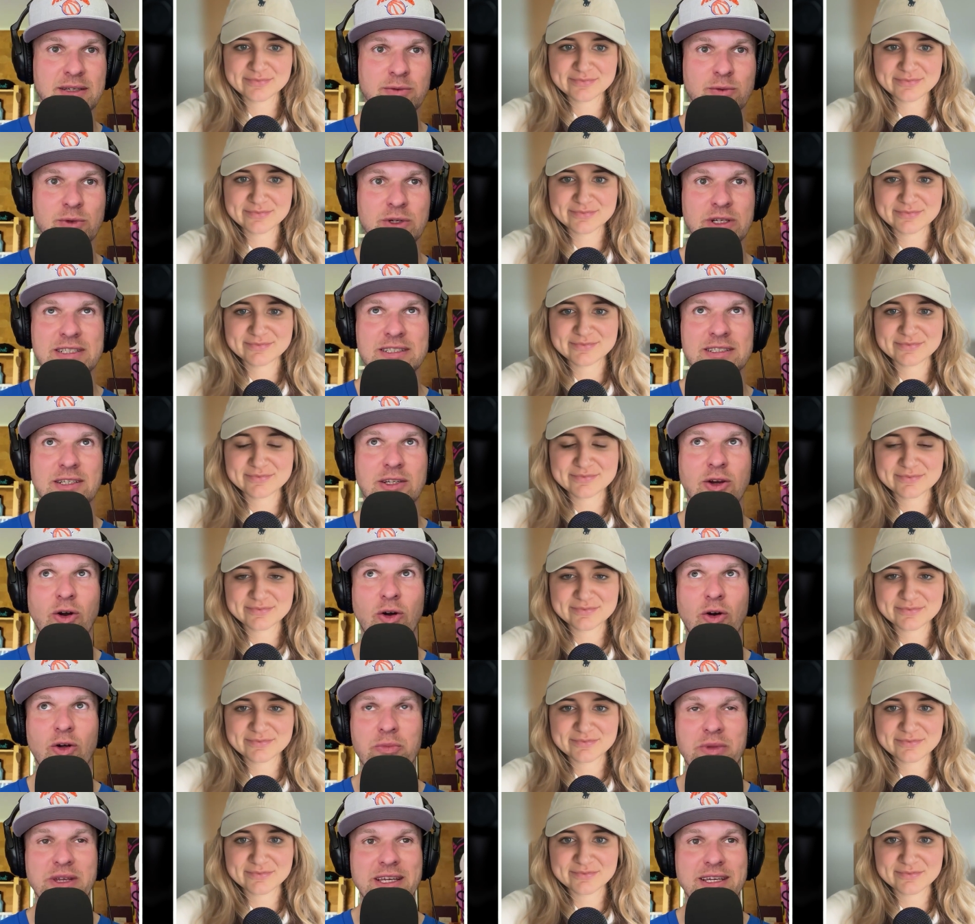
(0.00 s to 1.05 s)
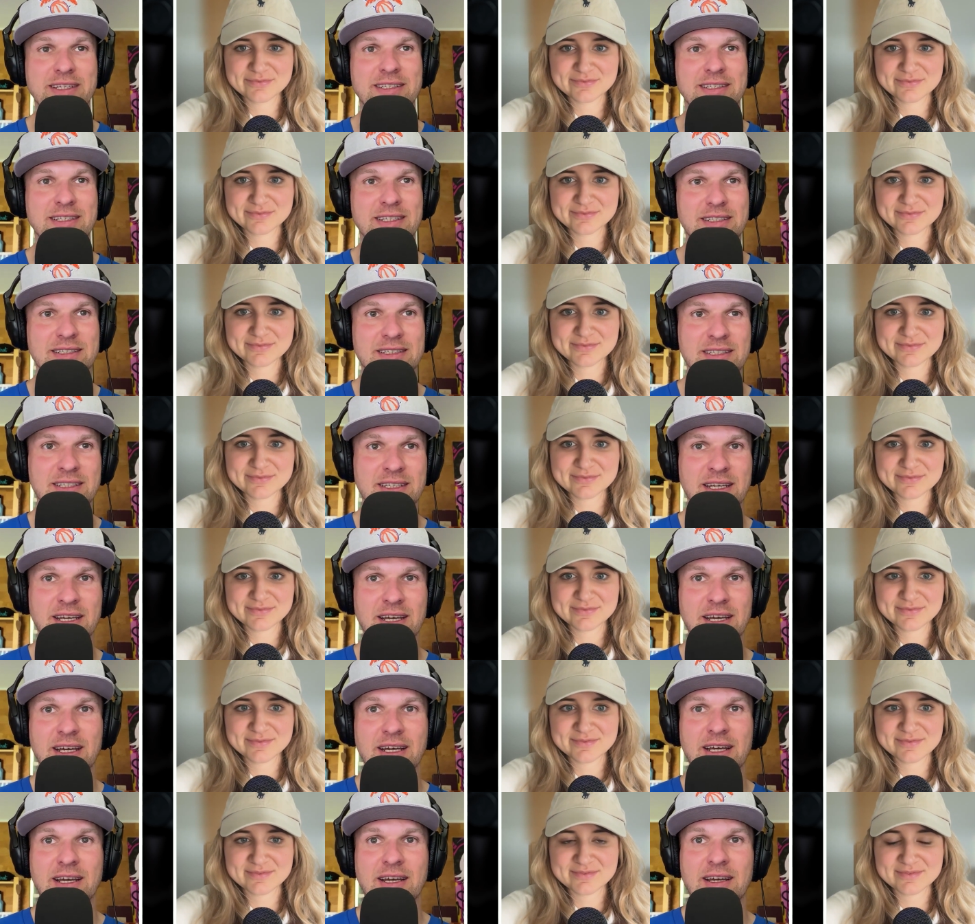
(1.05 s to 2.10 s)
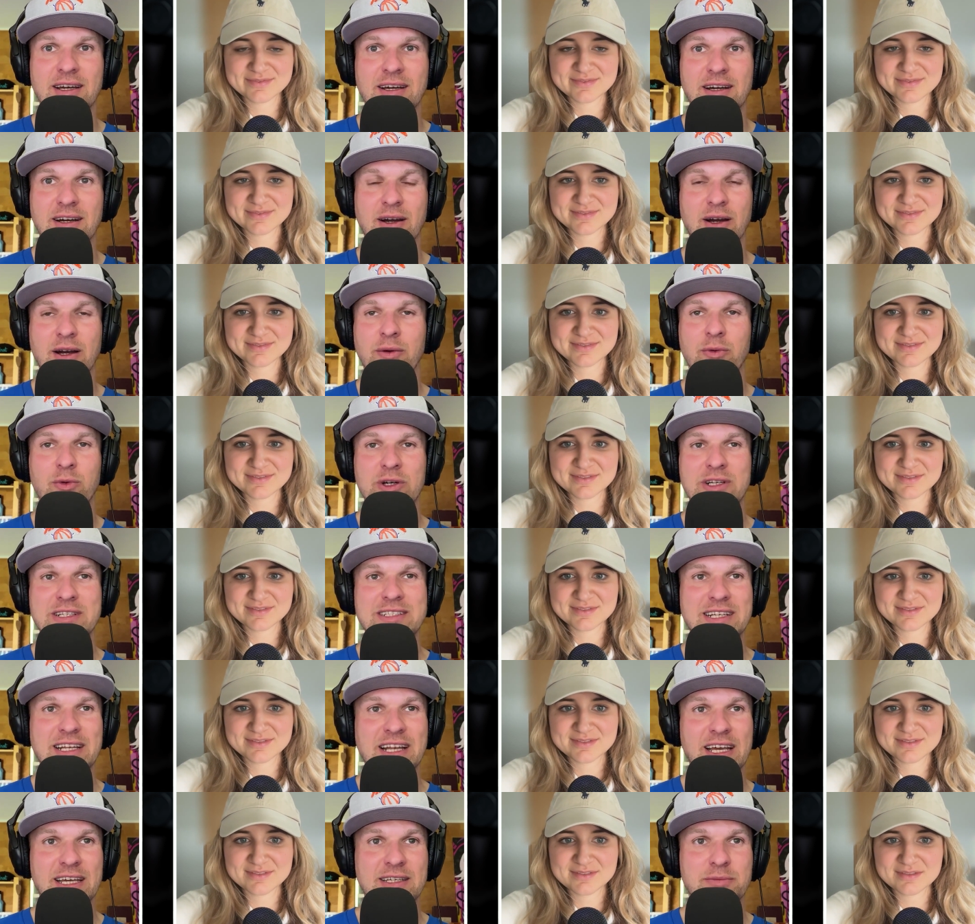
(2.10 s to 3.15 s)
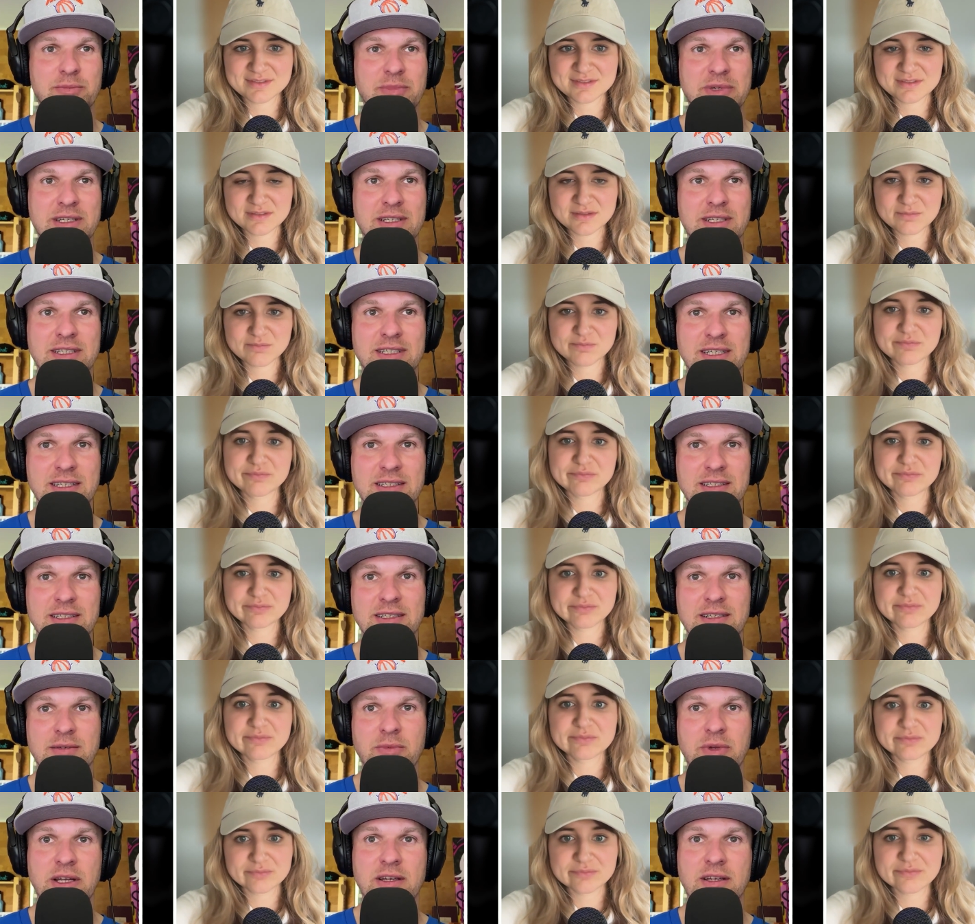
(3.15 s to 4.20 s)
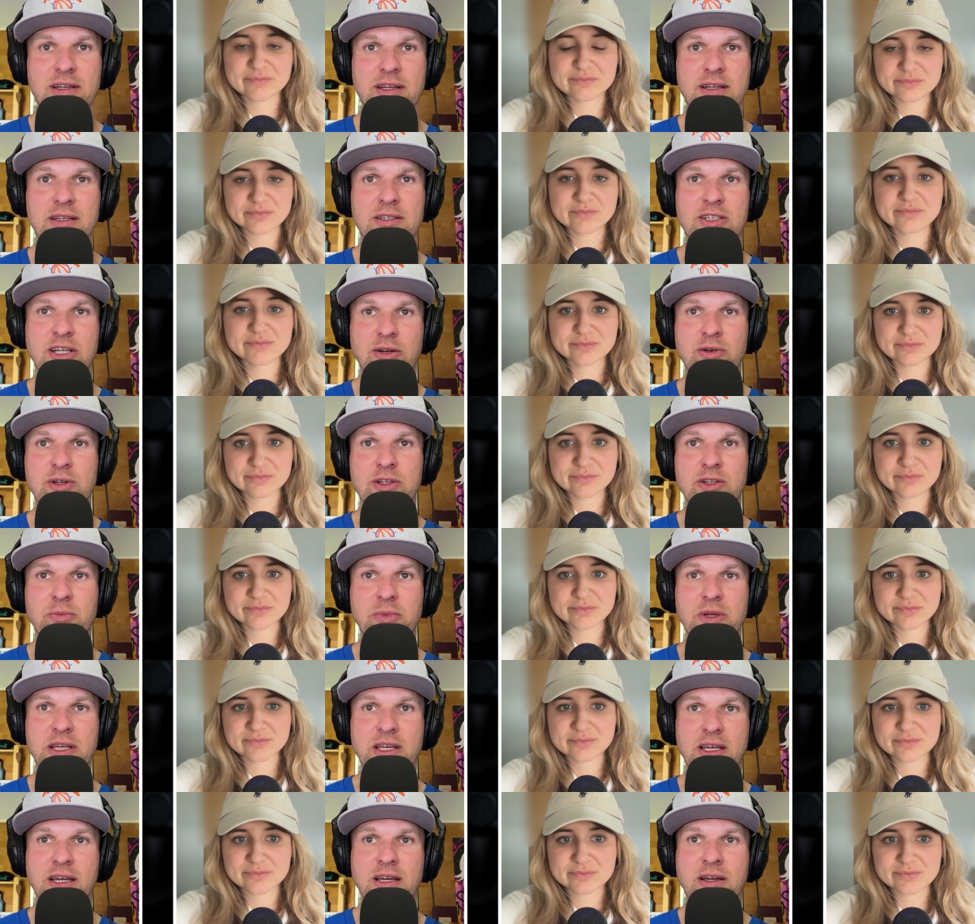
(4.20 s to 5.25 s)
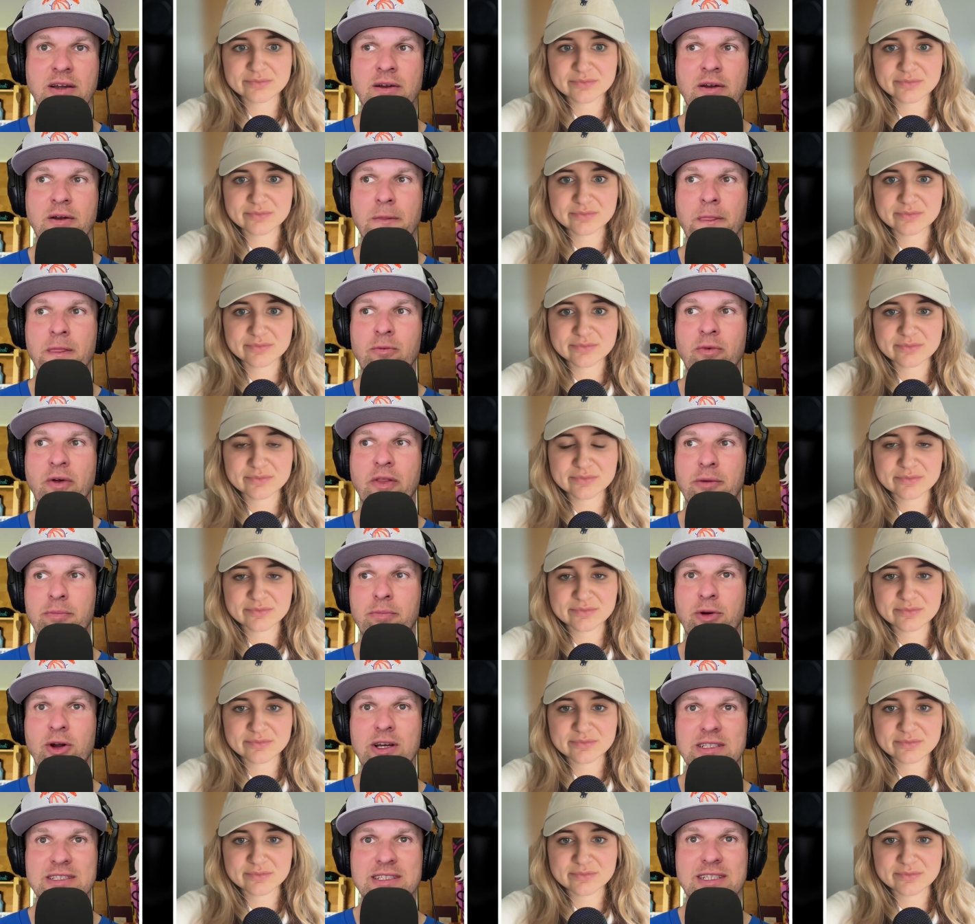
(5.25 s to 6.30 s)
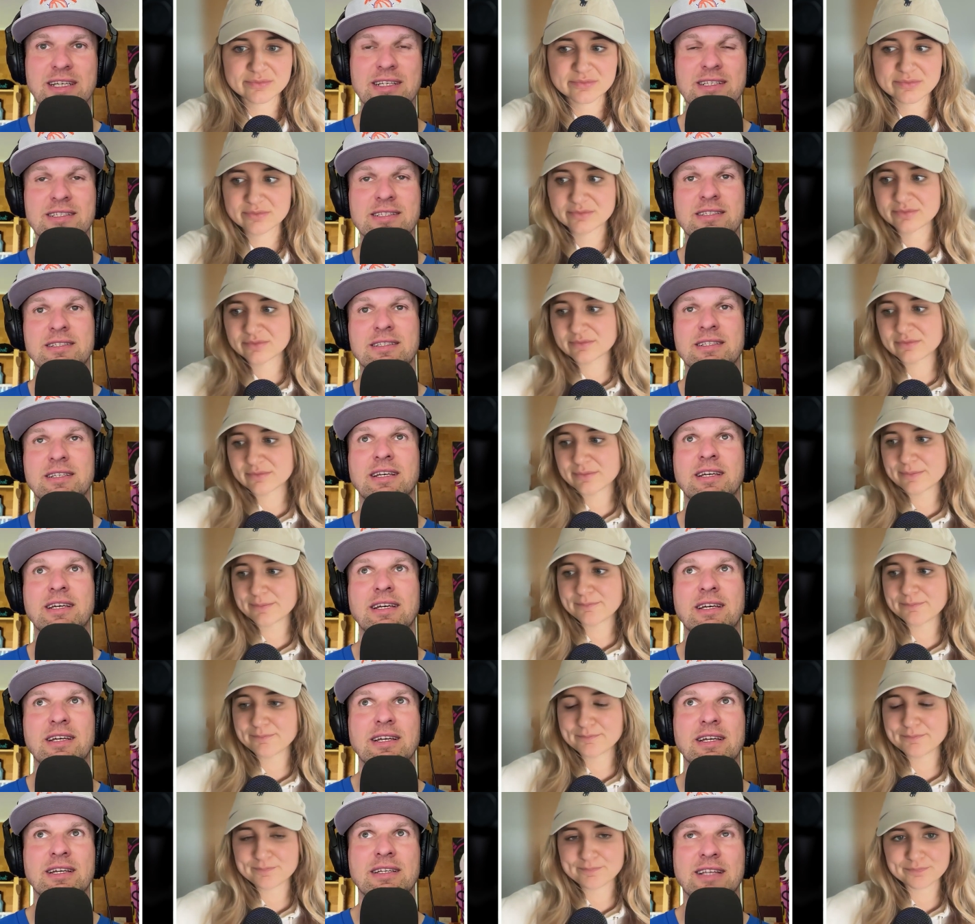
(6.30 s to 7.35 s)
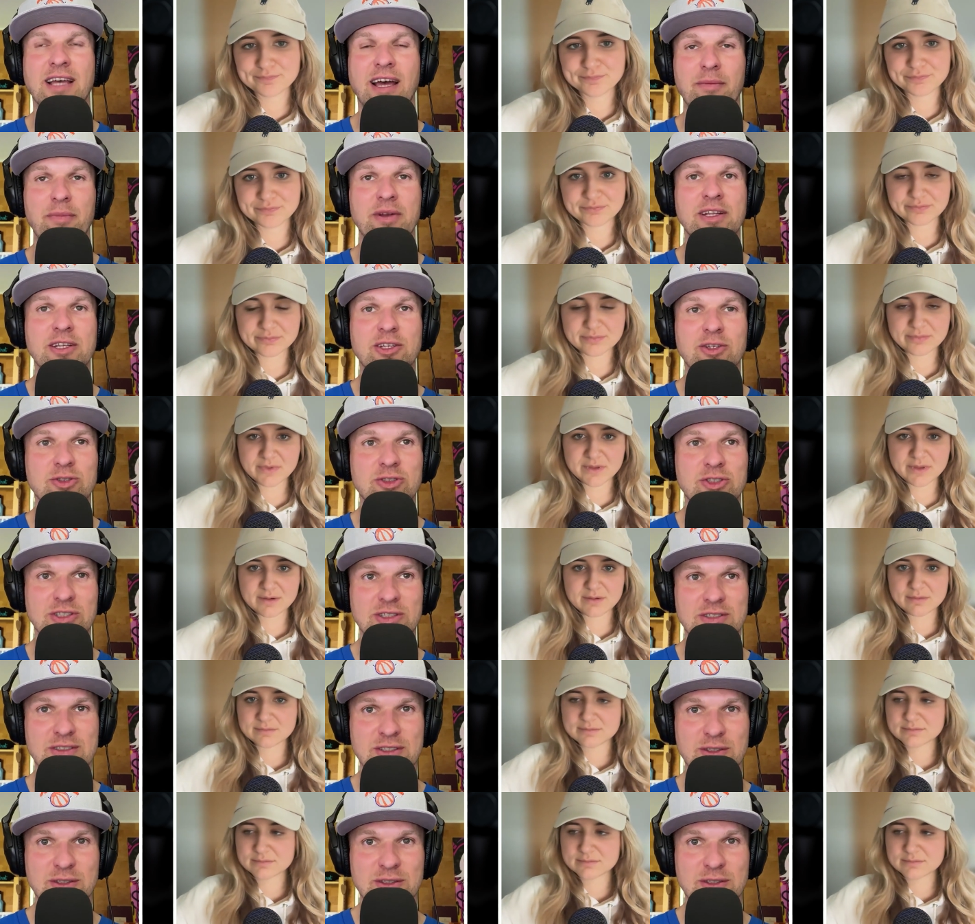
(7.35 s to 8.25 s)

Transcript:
Speaker 1: what is it called being addicted, uh, what is it like being addicted. But generally speaking, when the process is happening you just